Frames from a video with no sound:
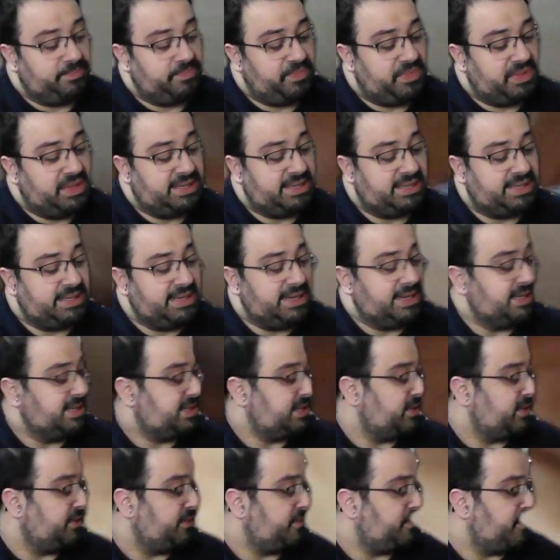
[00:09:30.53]
This
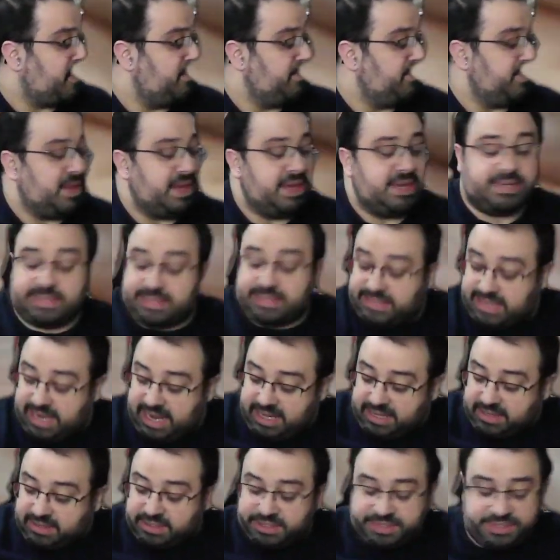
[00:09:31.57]
is from the
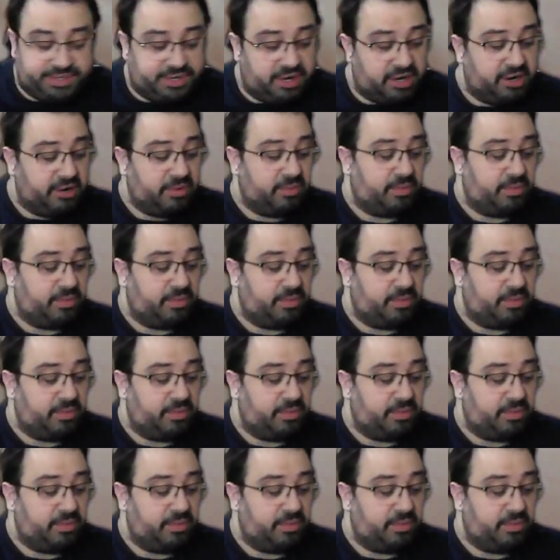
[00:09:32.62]
Cyclizar